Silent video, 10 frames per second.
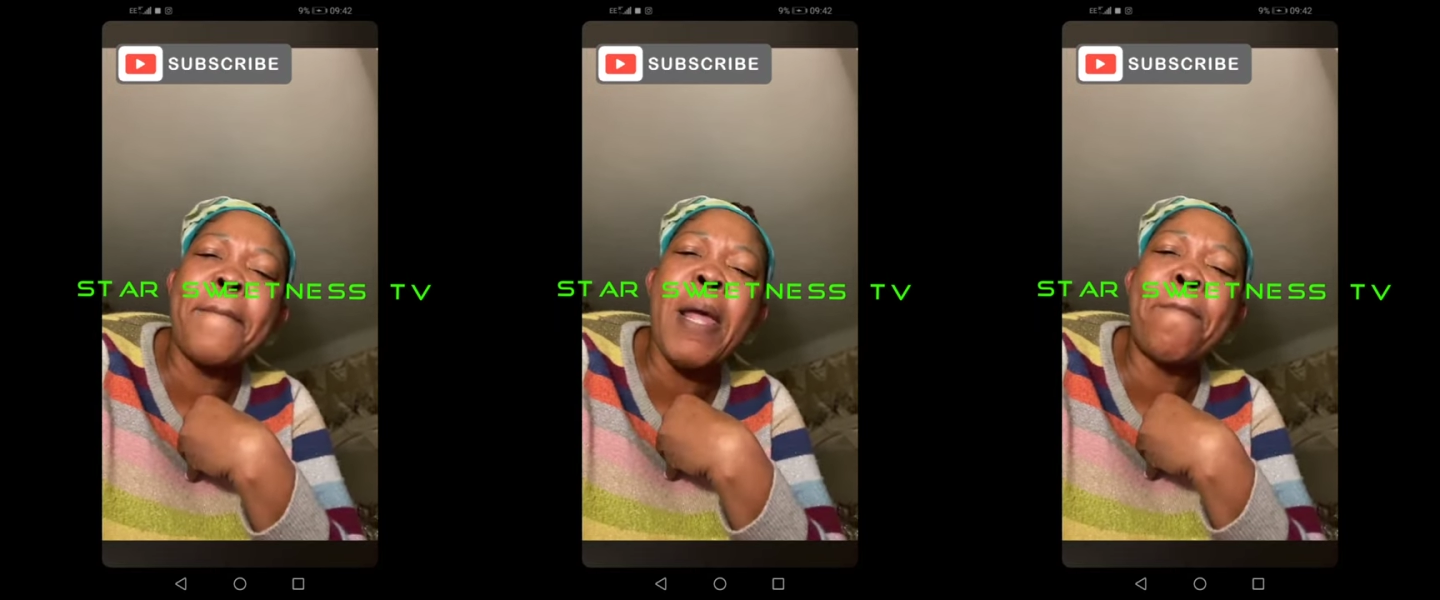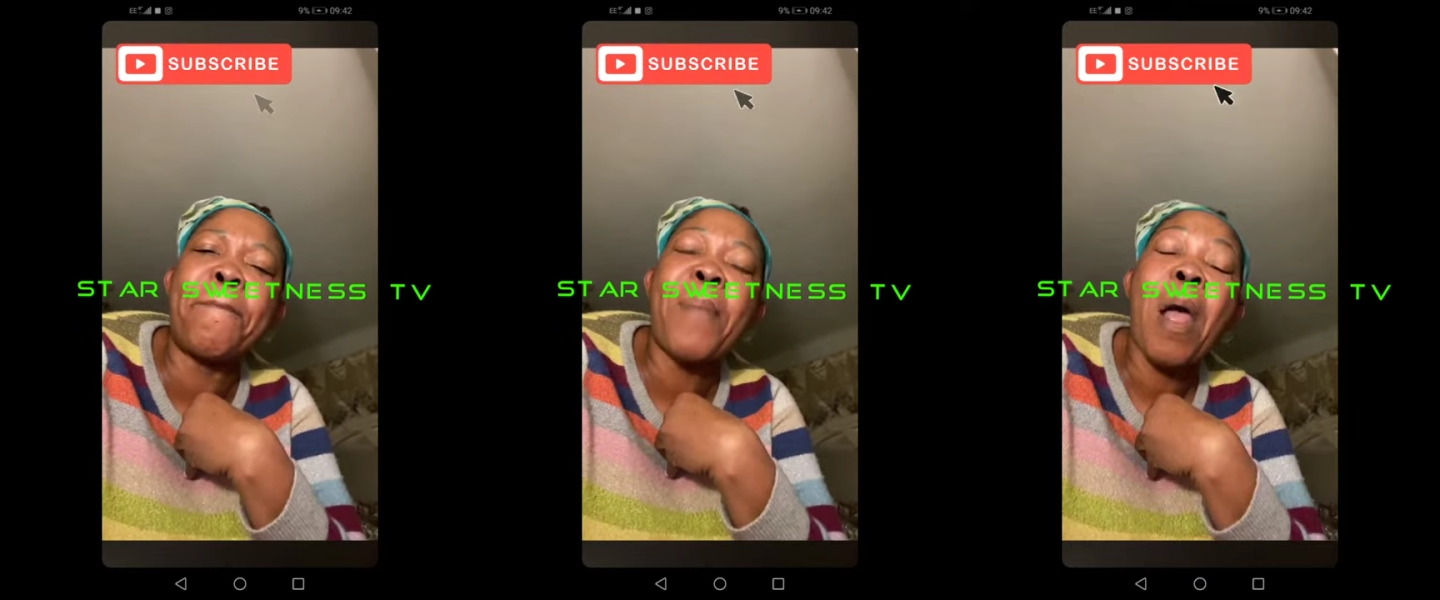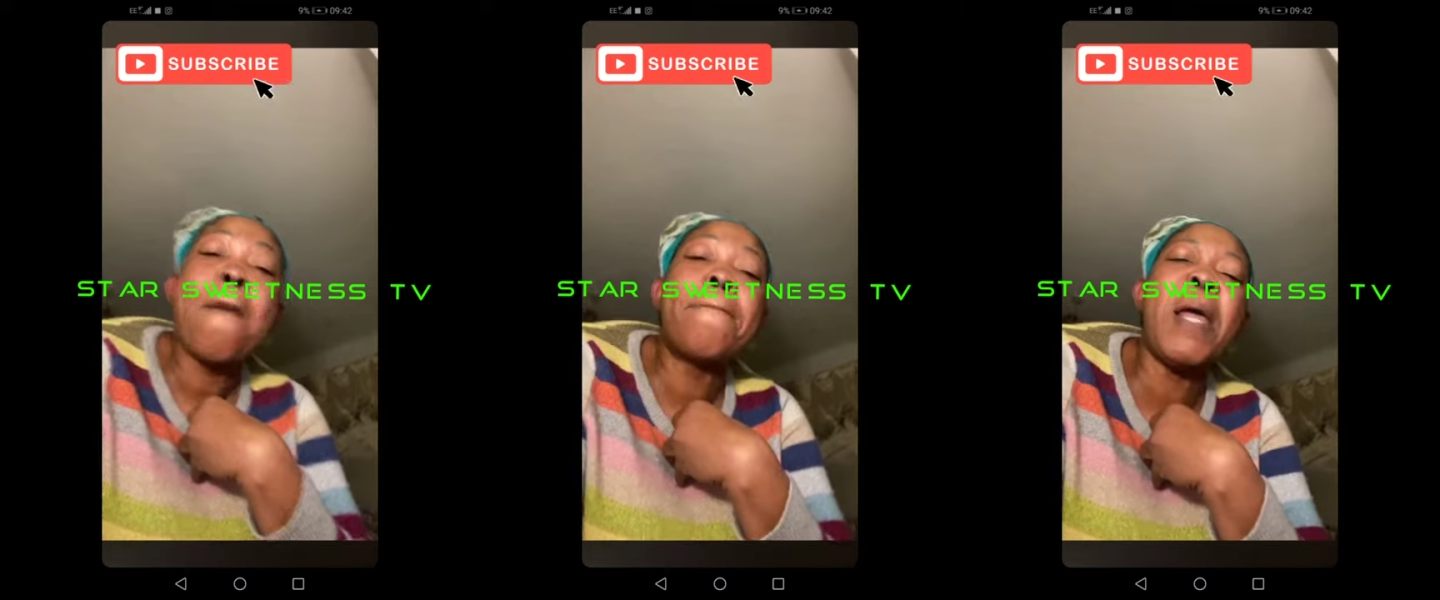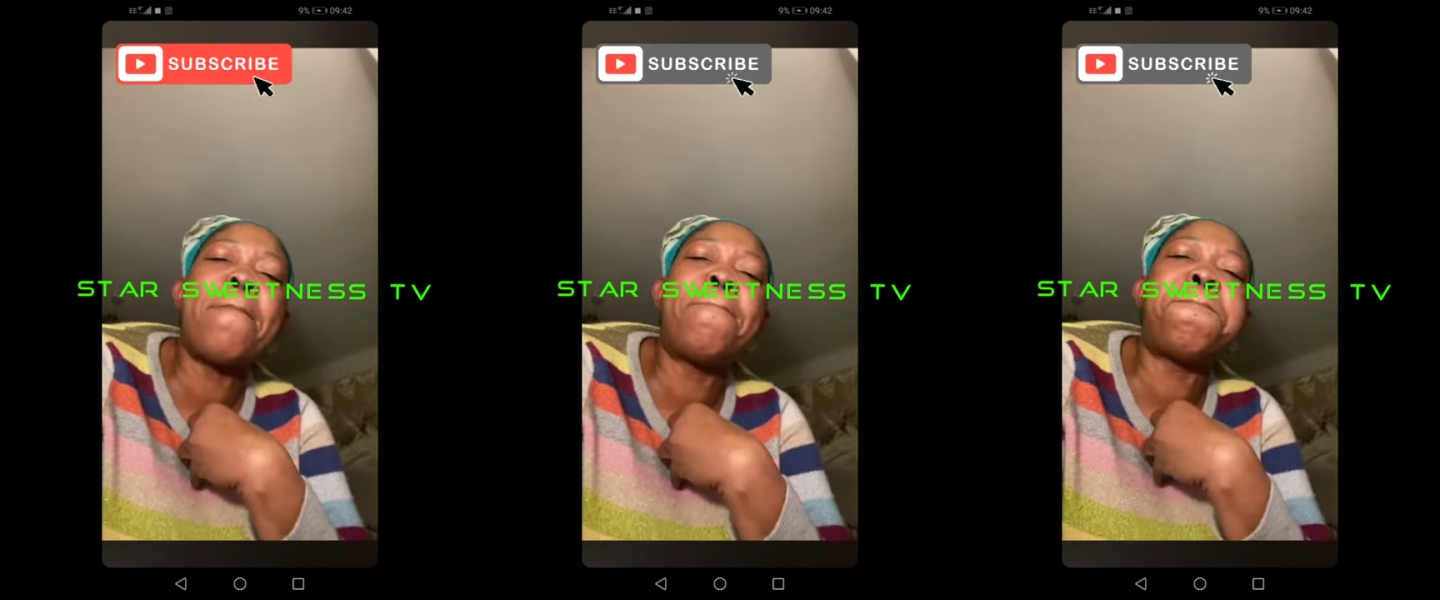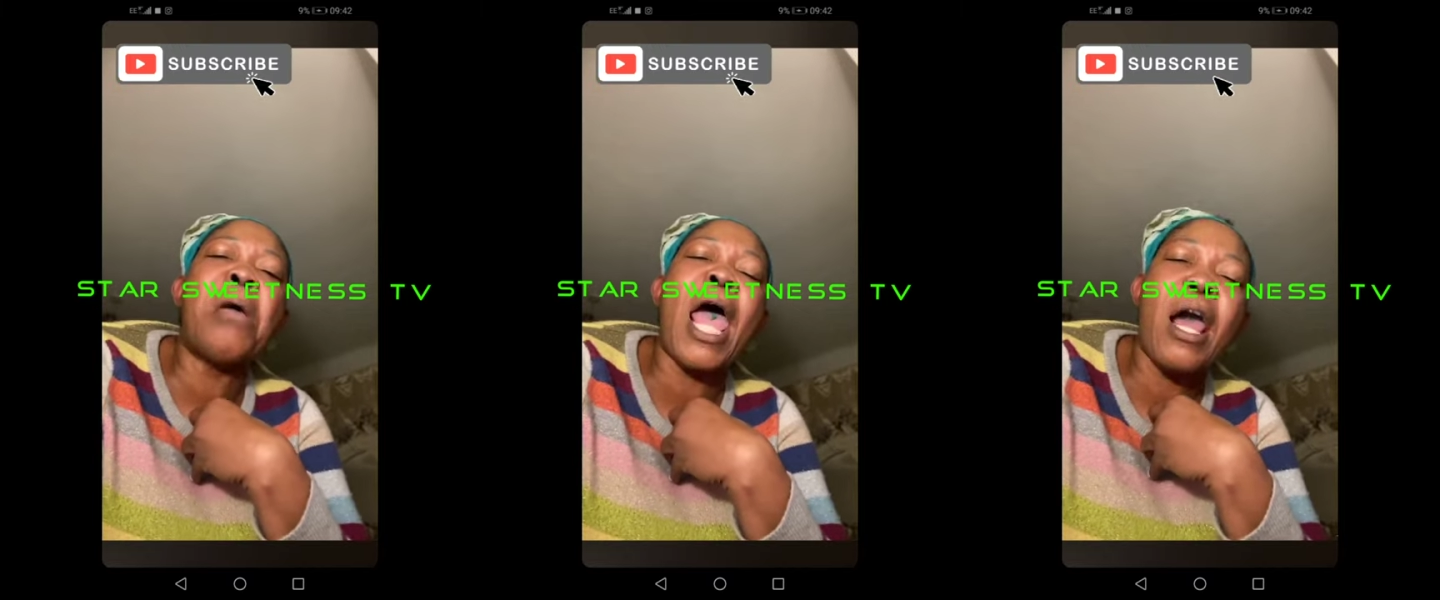Me, me
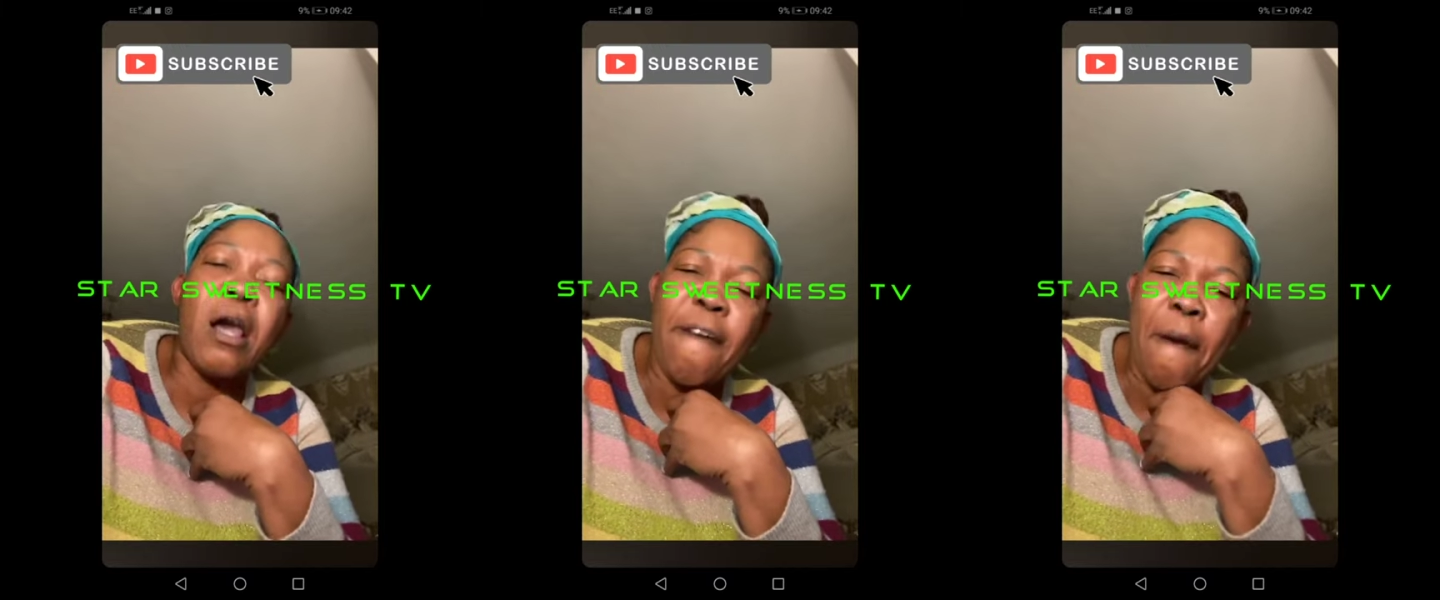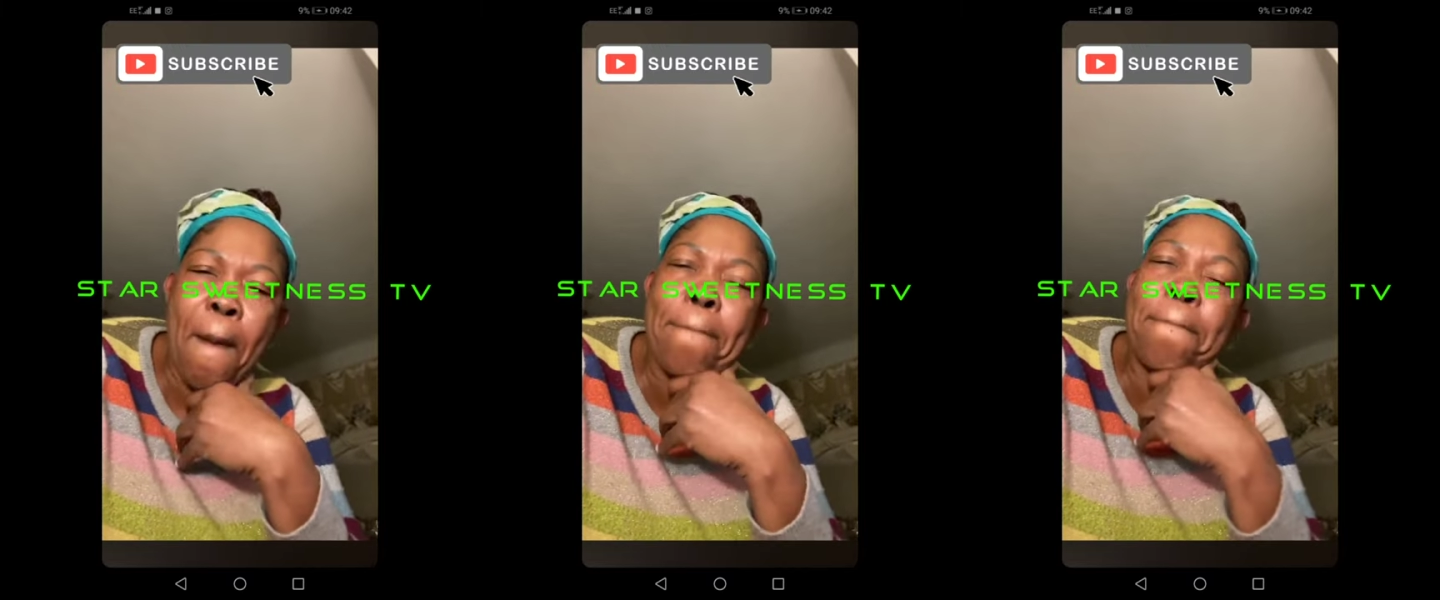beg